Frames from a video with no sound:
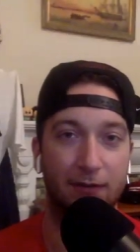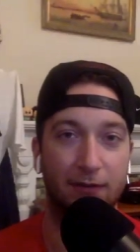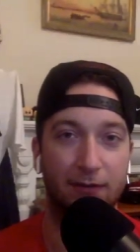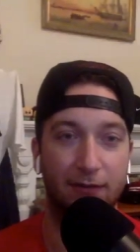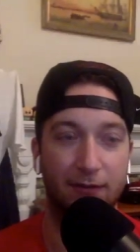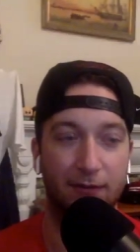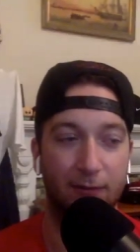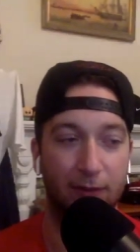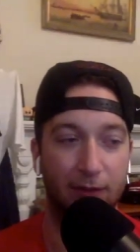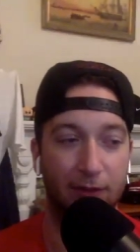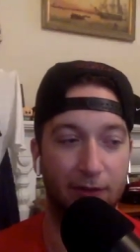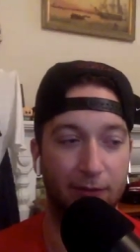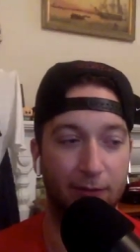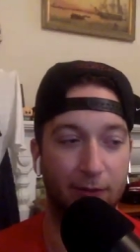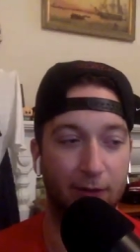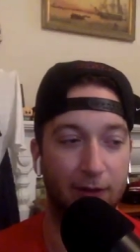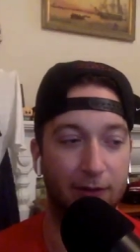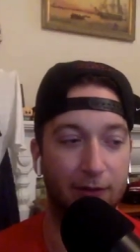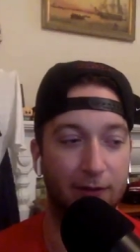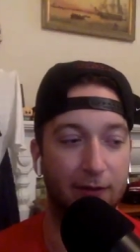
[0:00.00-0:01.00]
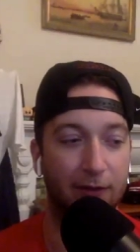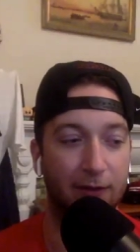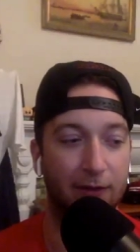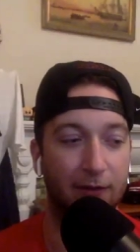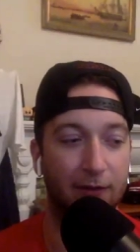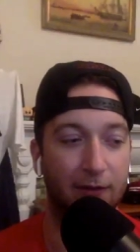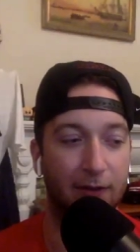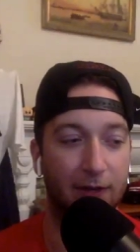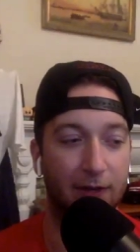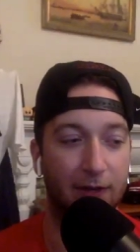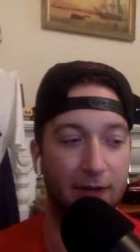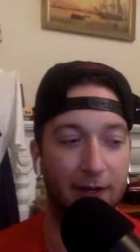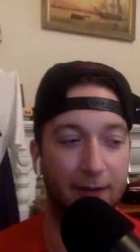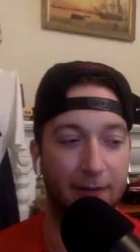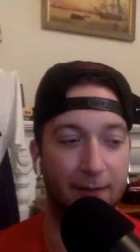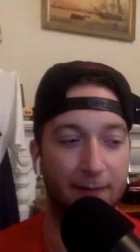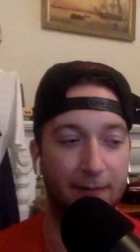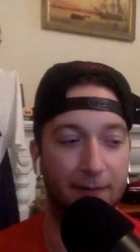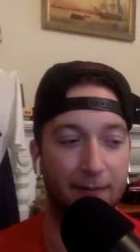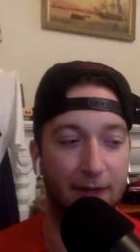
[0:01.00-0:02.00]
yeah. what this roster is.
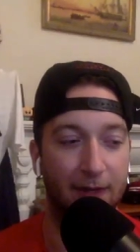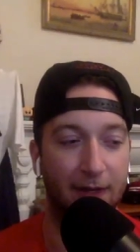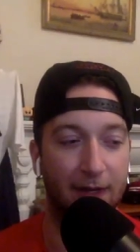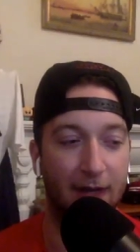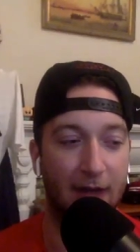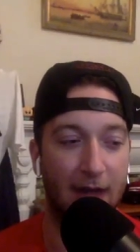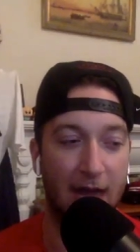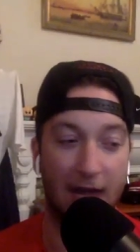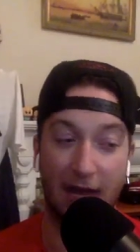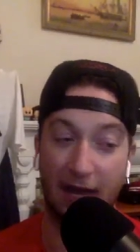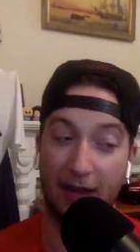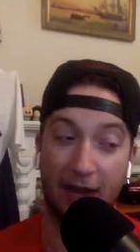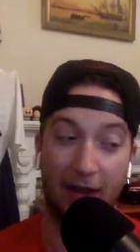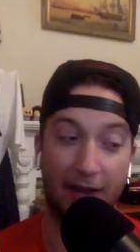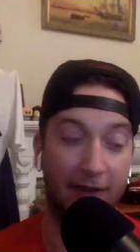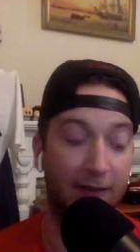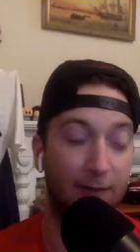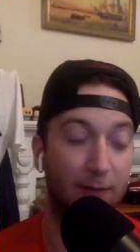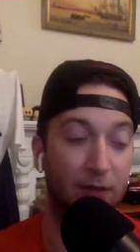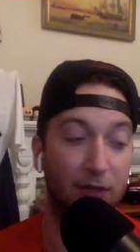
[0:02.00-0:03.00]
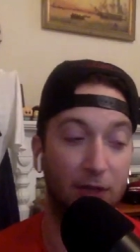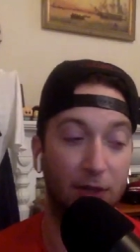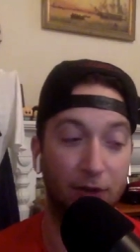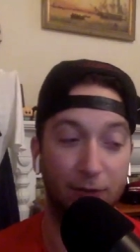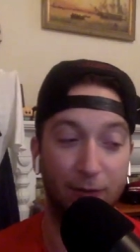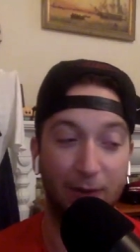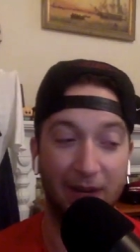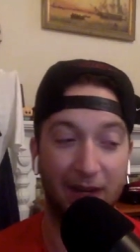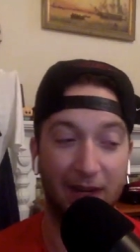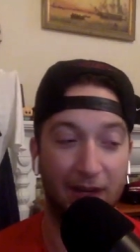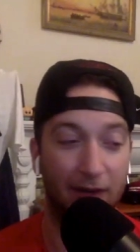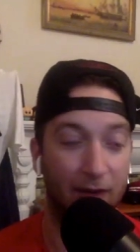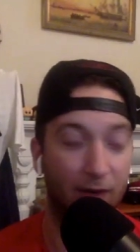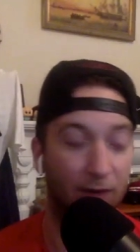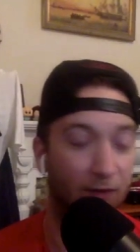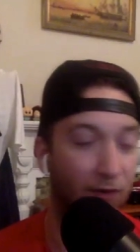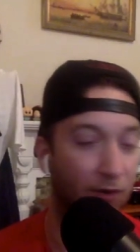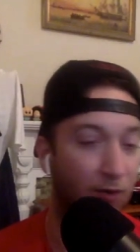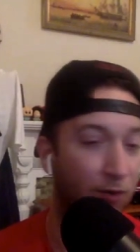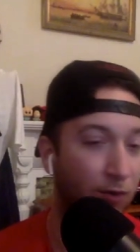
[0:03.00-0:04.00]
Um, I, I, I think Malone making it
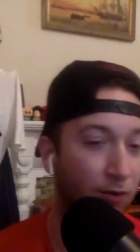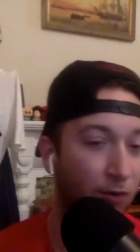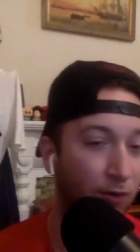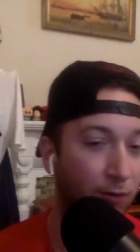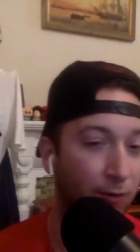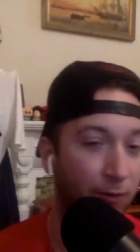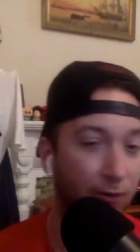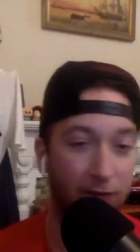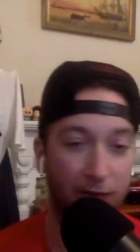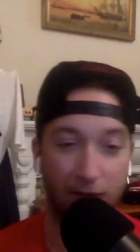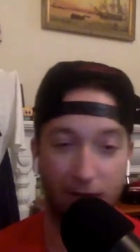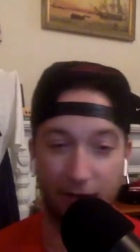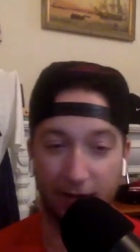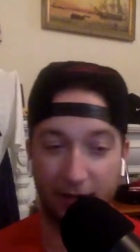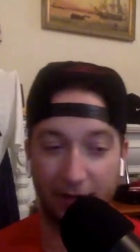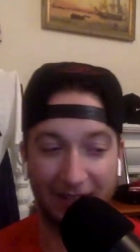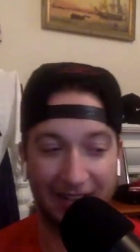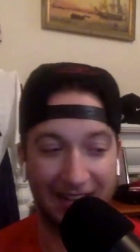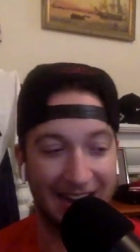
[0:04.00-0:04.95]
over Core was a,